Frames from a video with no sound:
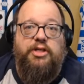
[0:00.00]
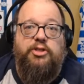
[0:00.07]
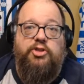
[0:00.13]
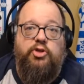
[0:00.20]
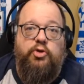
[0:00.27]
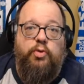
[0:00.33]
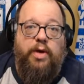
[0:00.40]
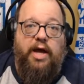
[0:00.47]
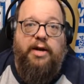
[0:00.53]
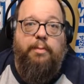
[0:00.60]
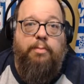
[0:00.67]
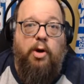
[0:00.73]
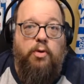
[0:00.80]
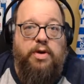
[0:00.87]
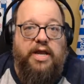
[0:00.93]
to an
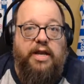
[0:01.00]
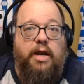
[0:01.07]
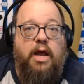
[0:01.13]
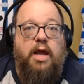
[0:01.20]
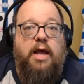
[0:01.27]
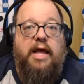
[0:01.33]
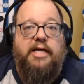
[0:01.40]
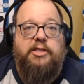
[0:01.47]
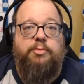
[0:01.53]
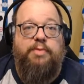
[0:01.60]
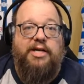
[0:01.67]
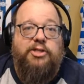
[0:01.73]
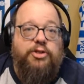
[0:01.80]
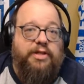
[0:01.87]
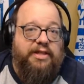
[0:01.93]
opponent,
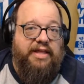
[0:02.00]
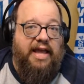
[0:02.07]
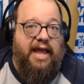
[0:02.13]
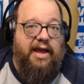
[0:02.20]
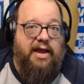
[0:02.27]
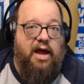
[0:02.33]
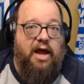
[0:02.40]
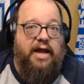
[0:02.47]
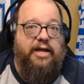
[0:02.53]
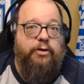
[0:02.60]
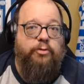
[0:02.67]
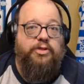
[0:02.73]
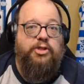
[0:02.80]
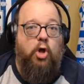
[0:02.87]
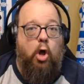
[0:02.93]
especially the AI, who
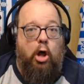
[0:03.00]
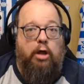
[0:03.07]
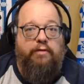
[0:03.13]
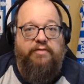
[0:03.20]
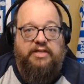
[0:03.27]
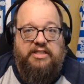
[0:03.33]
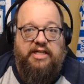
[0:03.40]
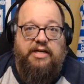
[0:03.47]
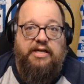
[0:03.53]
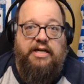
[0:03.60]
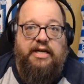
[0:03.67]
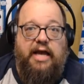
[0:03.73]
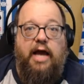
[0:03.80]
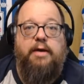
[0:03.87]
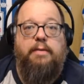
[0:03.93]
has all of a sudden
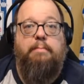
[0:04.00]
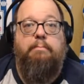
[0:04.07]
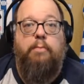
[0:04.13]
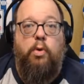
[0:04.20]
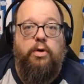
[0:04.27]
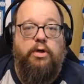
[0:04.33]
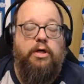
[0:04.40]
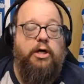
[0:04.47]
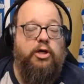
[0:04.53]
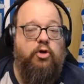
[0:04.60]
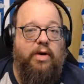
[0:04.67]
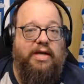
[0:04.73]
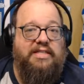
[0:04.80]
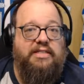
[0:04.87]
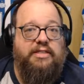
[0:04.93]
gotten more
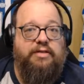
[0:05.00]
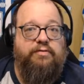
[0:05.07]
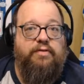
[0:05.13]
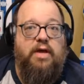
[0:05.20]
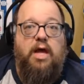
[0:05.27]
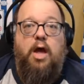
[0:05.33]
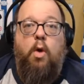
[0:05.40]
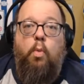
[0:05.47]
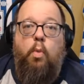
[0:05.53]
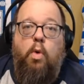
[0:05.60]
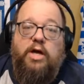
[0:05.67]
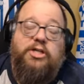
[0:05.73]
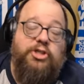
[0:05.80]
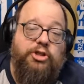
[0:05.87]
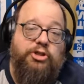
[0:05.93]
aggressive.
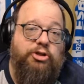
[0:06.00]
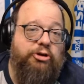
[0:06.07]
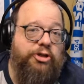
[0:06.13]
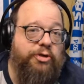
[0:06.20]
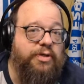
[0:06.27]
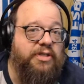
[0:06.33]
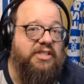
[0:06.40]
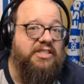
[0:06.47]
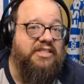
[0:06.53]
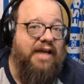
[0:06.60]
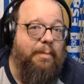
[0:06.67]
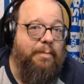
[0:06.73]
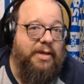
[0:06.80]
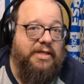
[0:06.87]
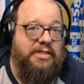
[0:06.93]
What should you do to
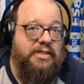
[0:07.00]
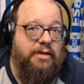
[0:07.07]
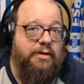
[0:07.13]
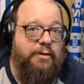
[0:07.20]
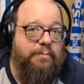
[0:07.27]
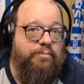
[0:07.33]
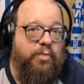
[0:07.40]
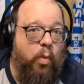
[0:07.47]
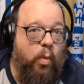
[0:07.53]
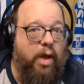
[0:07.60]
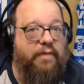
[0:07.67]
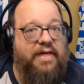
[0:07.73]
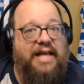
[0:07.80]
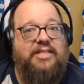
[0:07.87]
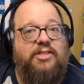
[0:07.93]
stop it? Well,
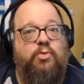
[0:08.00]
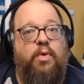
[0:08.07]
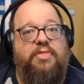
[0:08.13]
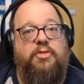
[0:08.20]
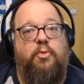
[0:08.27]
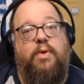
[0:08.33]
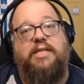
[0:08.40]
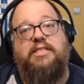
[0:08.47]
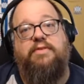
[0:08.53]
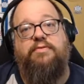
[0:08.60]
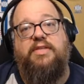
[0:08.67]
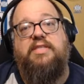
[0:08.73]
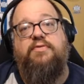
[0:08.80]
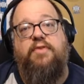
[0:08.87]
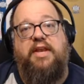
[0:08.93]
that's what the rest of
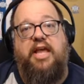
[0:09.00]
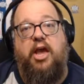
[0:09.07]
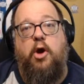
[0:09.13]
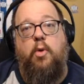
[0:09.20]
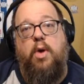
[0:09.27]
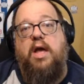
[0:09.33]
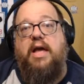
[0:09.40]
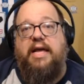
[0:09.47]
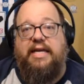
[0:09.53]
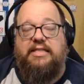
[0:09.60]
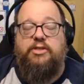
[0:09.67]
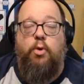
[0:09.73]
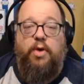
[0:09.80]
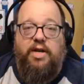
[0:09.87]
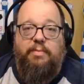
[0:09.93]
this video is
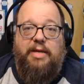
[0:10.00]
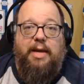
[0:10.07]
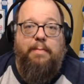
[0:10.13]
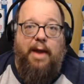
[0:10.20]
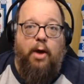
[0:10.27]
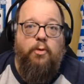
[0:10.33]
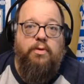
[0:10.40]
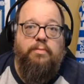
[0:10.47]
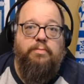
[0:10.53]
going to be about.